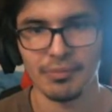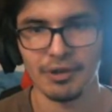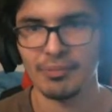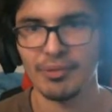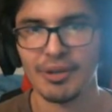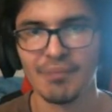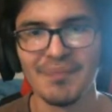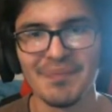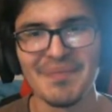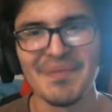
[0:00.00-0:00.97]
okay.
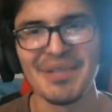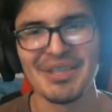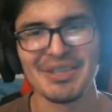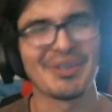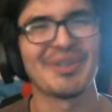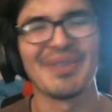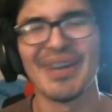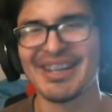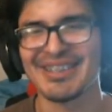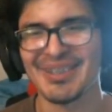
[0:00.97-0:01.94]
Sort of.
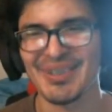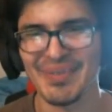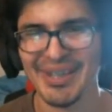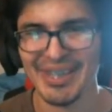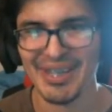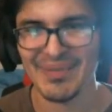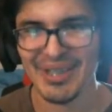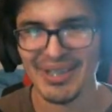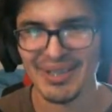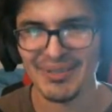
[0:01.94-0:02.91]
I can sort of break the game.
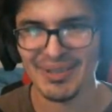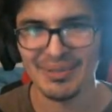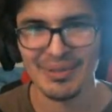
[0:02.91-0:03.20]
Another one.